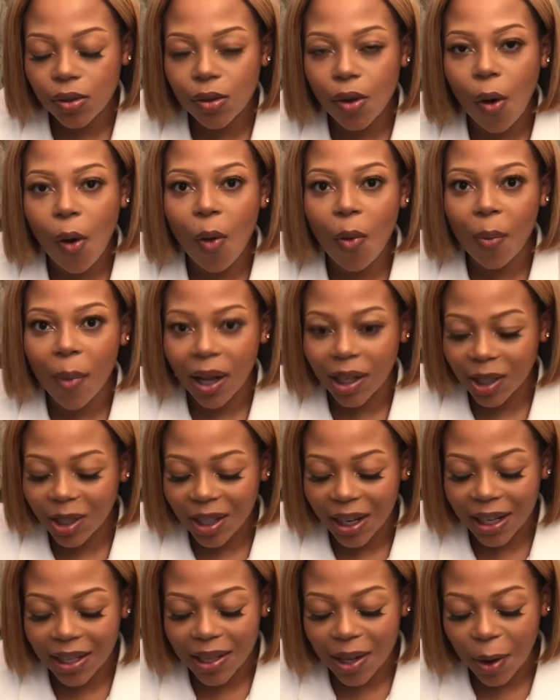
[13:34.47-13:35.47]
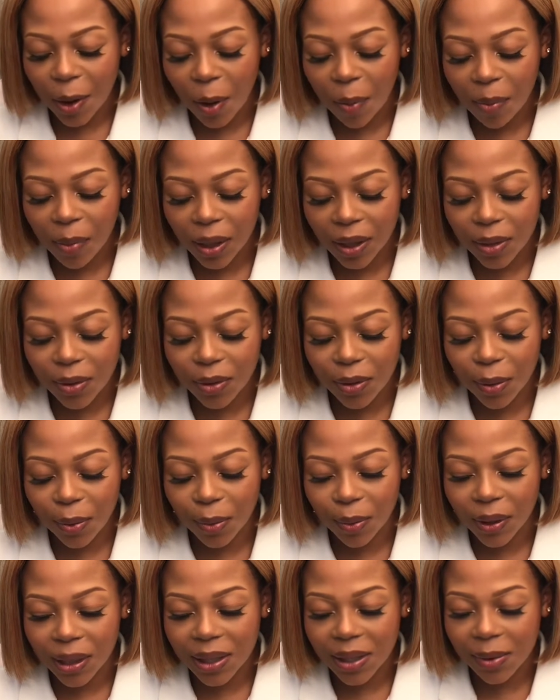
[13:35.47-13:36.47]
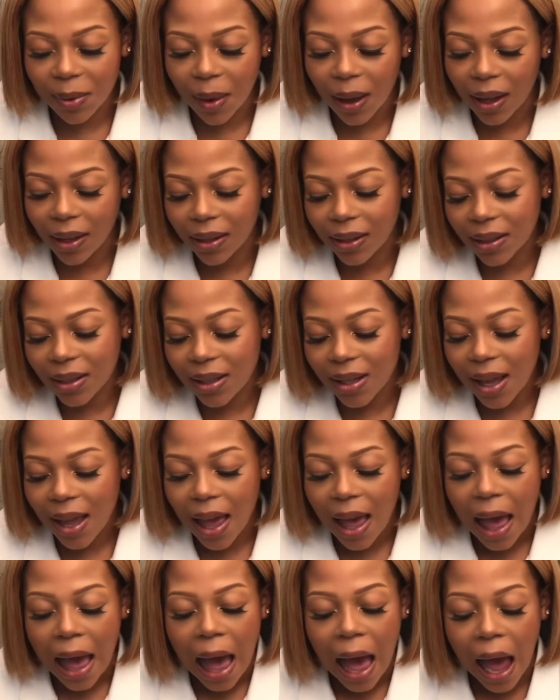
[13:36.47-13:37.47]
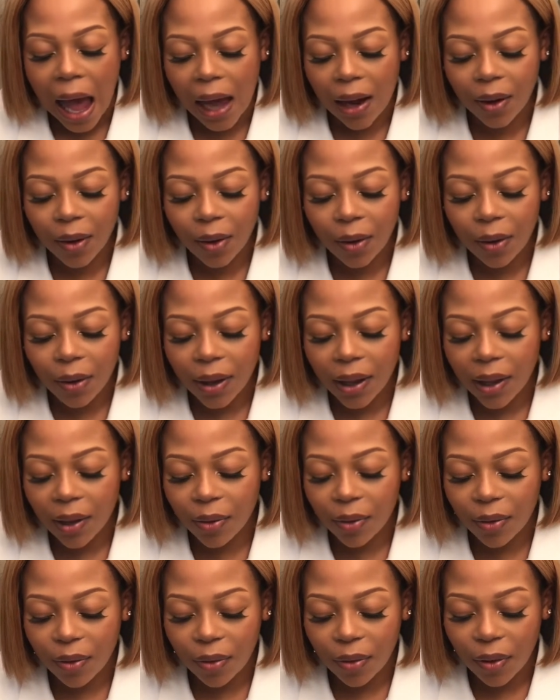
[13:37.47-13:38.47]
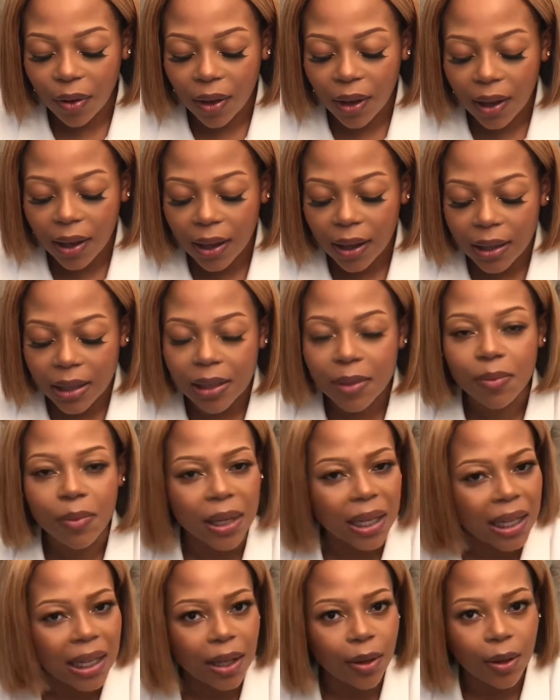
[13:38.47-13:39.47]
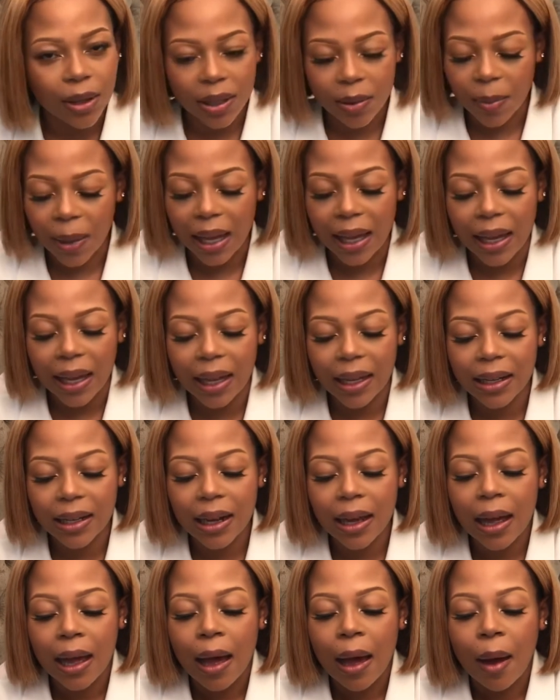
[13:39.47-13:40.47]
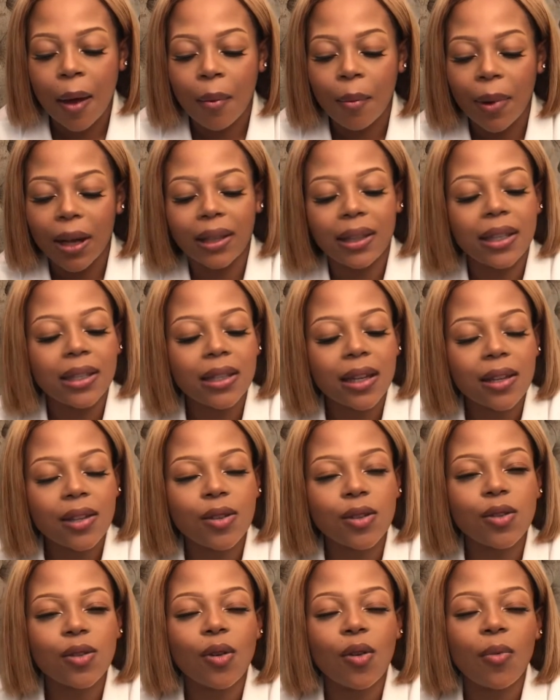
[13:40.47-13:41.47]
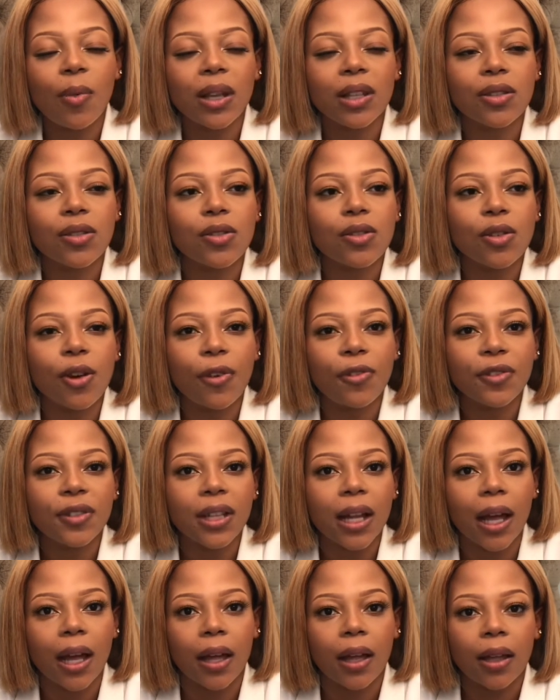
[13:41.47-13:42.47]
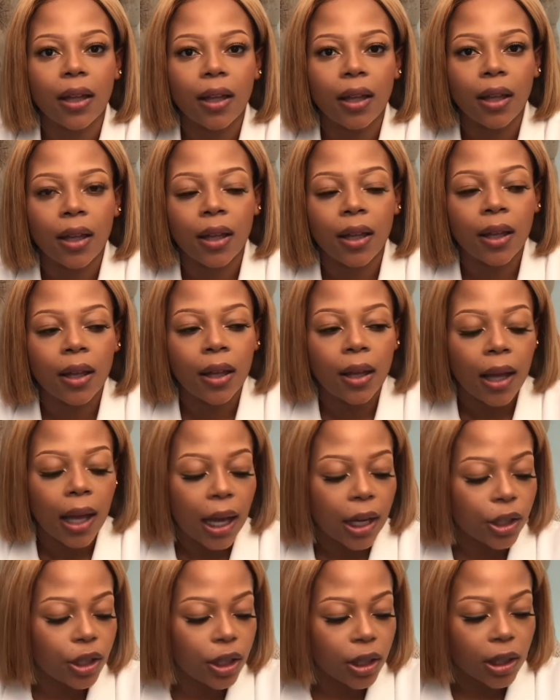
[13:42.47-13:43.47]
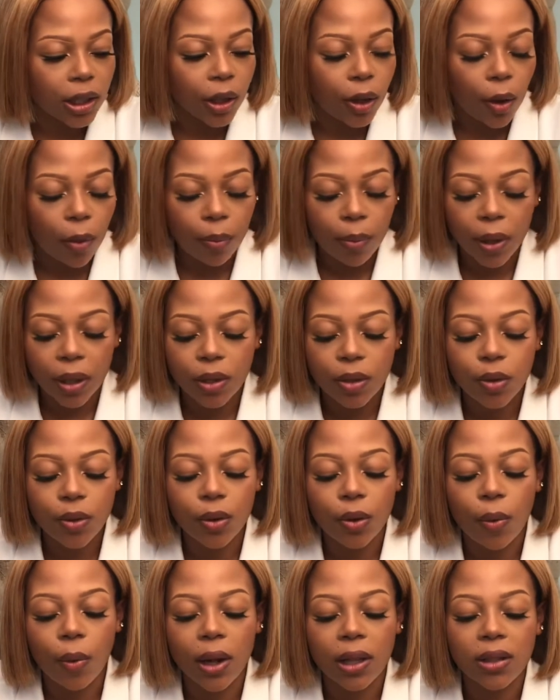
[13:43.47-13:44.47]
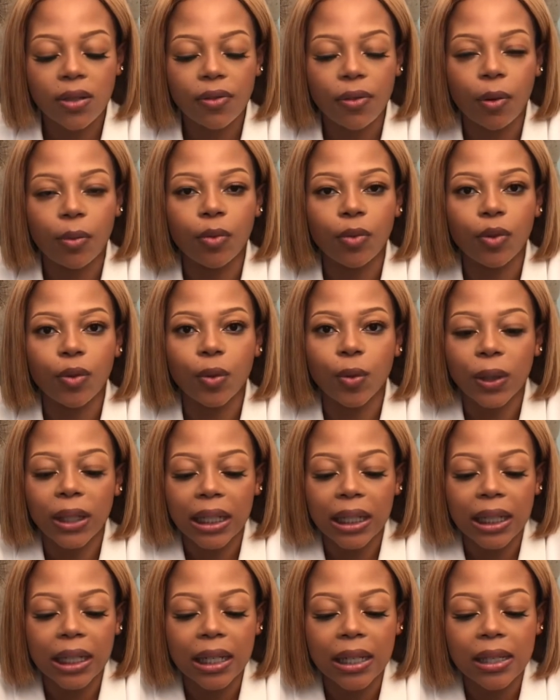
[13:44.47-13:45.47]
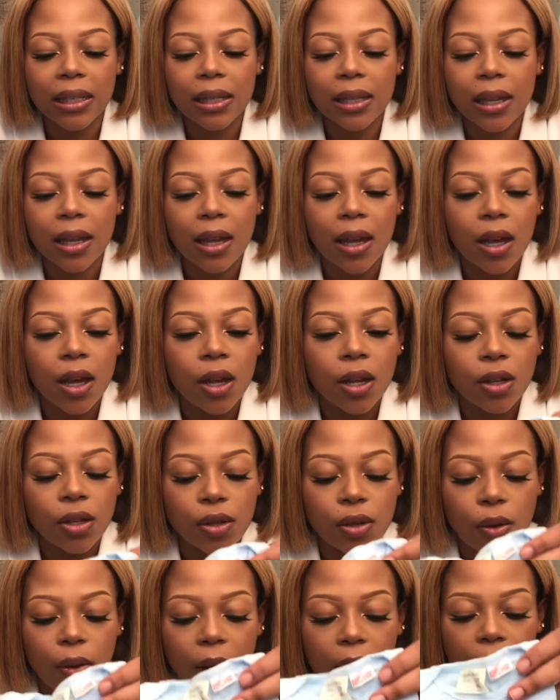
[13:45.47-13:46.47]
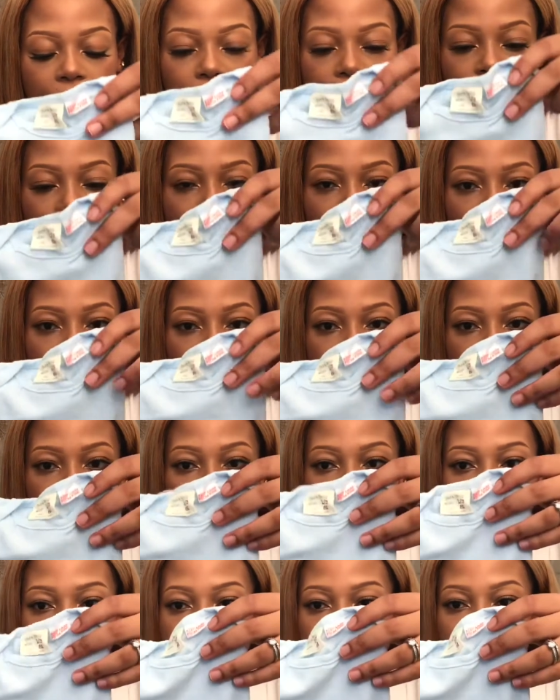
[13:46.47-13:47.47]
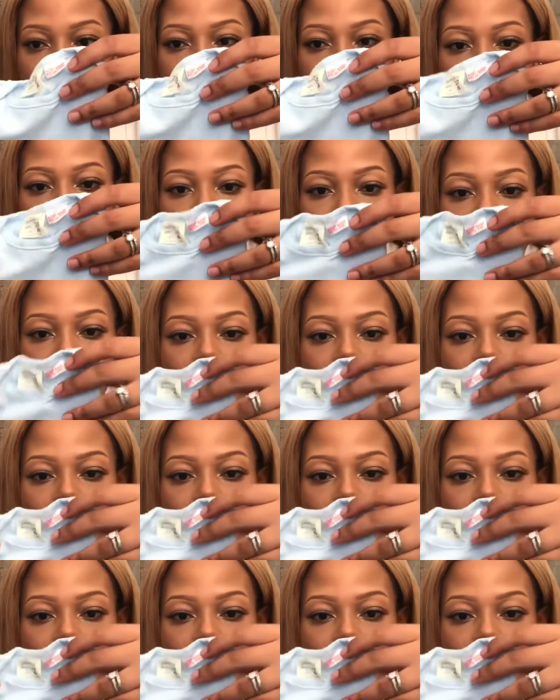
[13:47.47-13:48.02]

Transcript: so much nicer compared to the these ones. I don't know if it's me or it's my head, but these are so much softer actually compared to the ones from Moody's. So I got five of these,